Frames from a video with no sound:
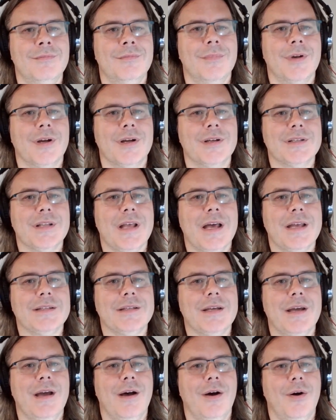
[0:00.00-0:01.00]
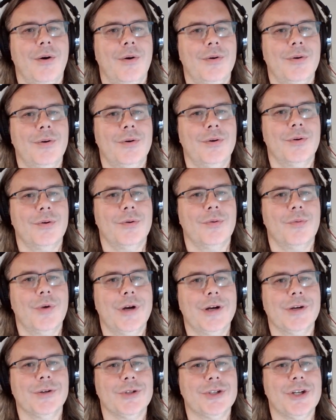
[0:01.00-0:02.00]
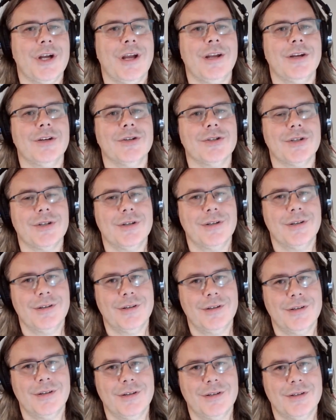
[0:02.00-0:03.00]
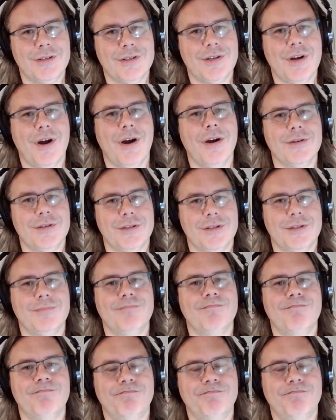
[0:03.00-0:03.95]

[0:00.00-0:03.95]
because that's how real change starts.